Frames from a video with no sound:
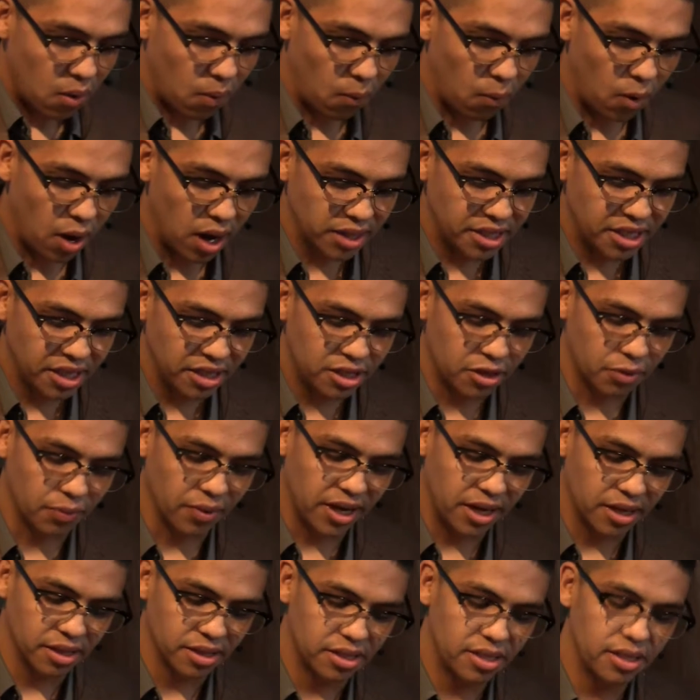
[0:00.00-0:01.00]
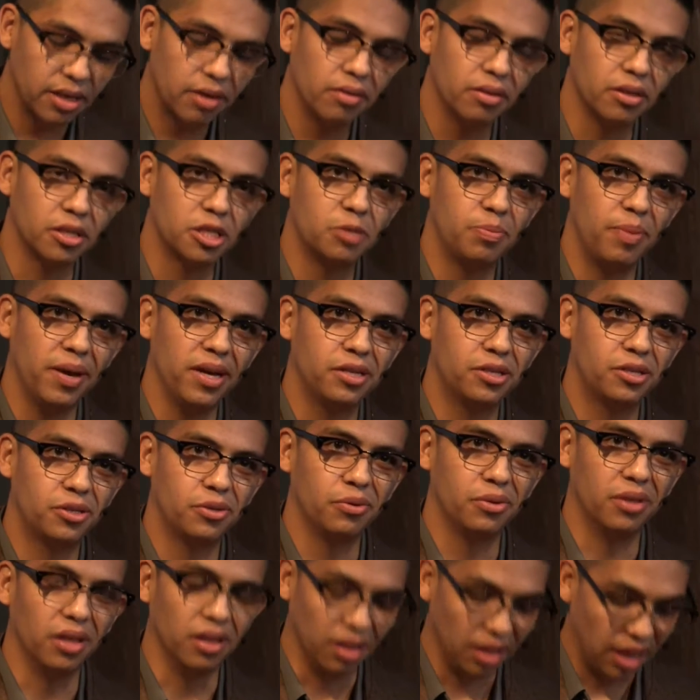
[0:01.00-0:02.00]
wanting to reconsider this space
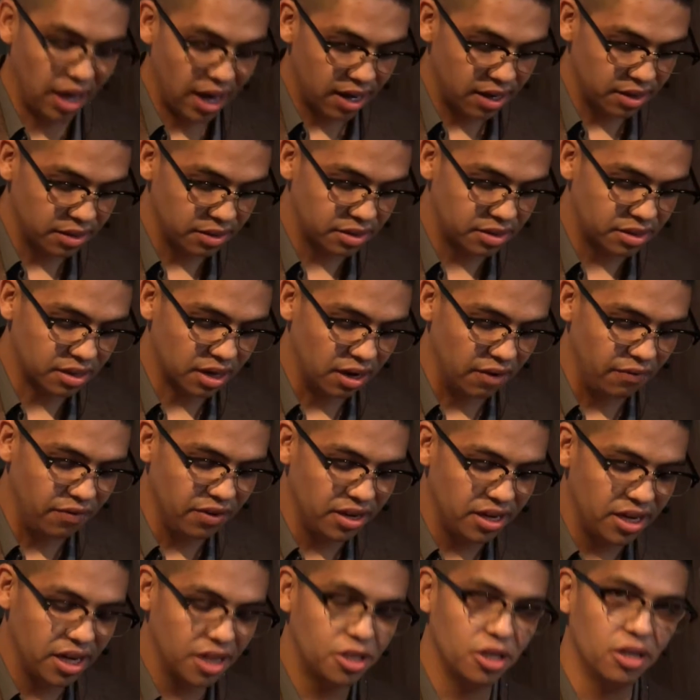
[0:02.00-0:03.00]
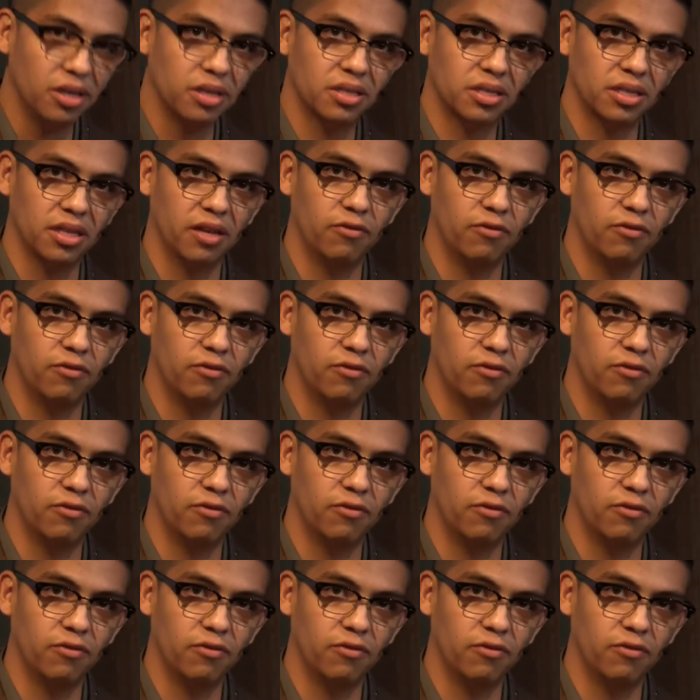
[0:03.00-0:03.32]
through the lens of indigenous